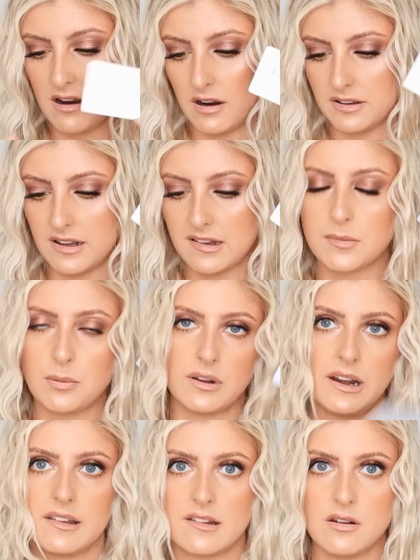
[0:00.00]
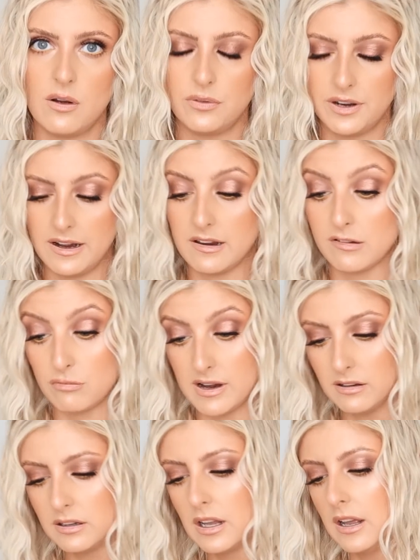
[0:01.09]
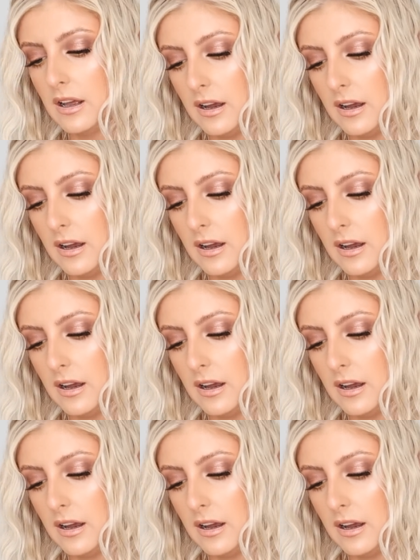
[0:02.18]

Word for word: card. This is what lets you know that it is real.